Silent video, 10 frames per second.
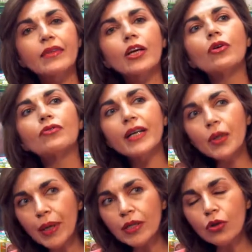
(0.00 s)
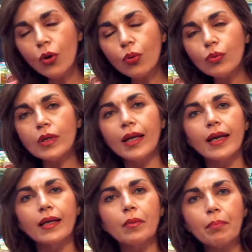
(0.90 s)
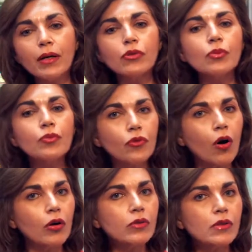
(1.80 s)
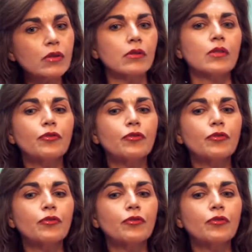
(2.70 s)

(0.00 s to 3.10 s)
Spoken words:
They are very well known in Belgium, France,